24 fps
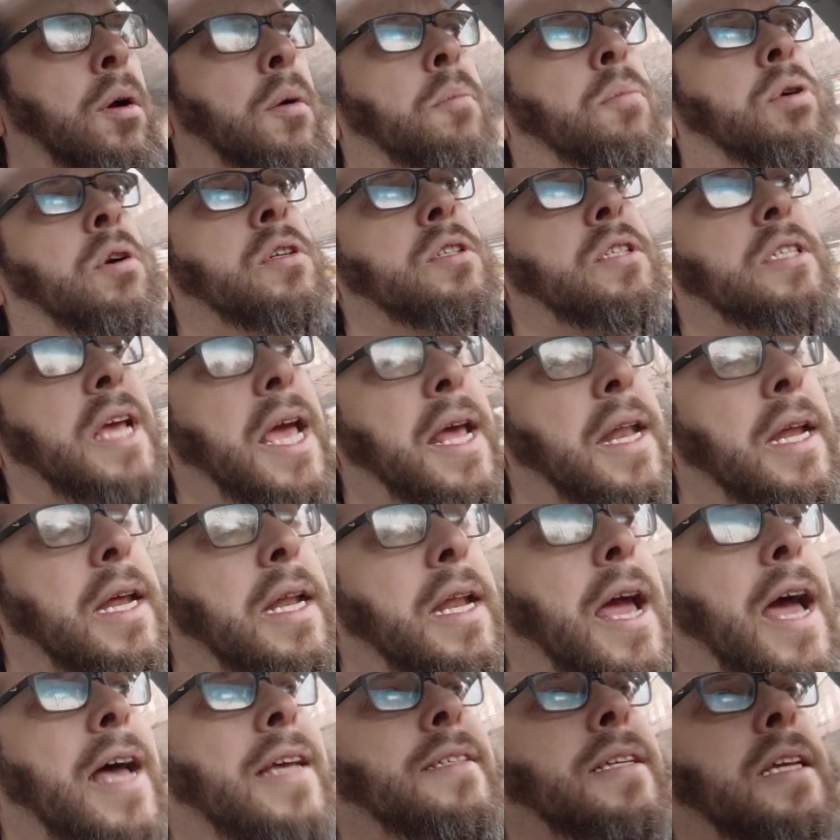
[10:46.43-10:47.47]
presented
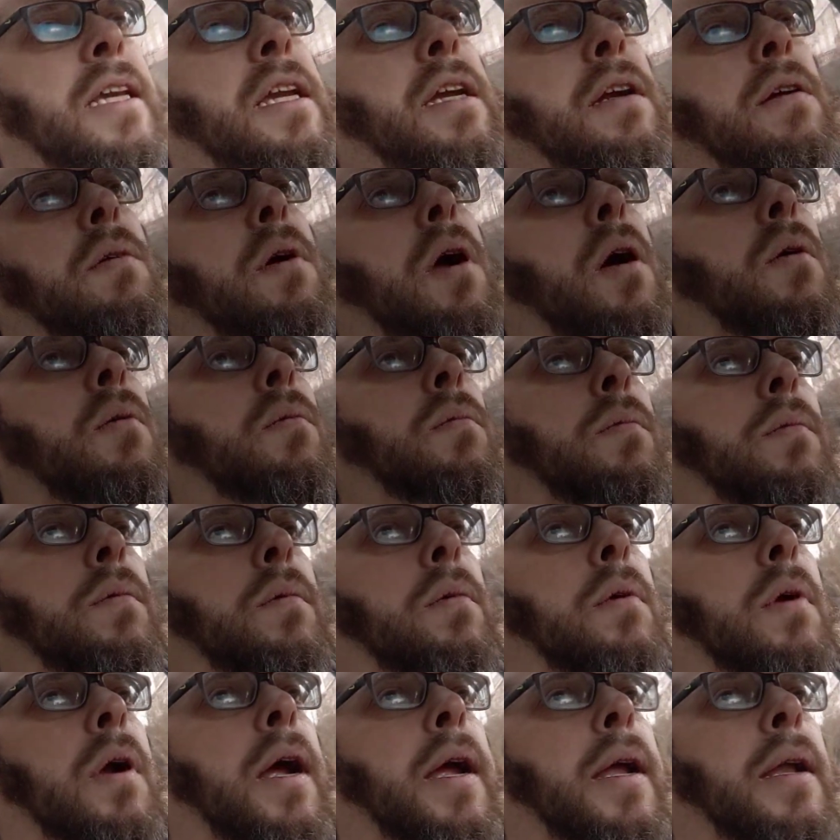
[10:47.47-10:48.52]
as a hero,
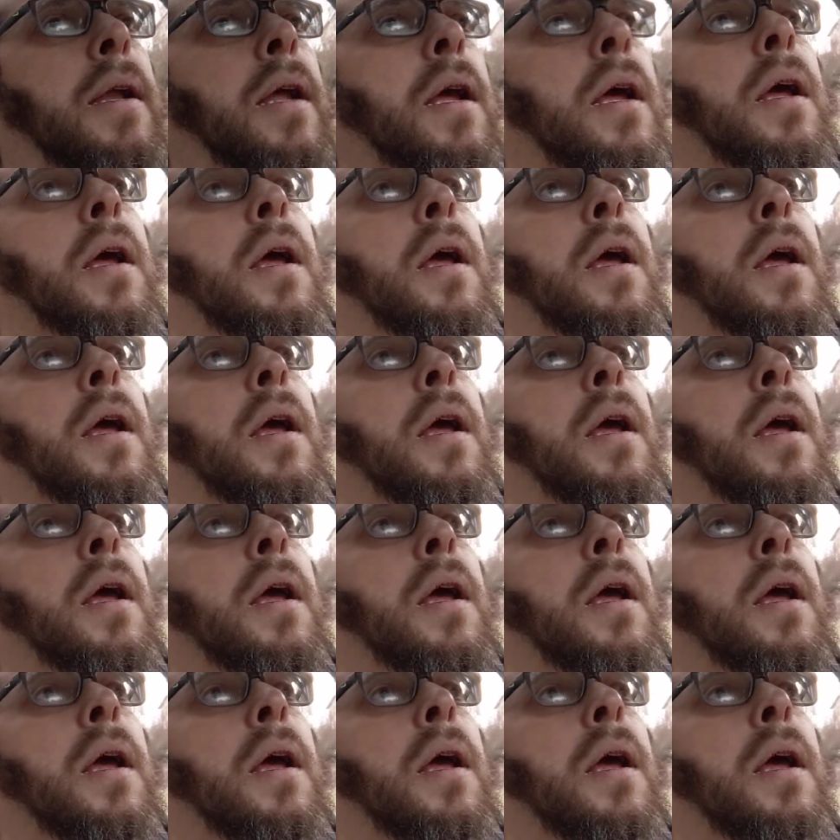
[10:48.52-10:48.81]
right?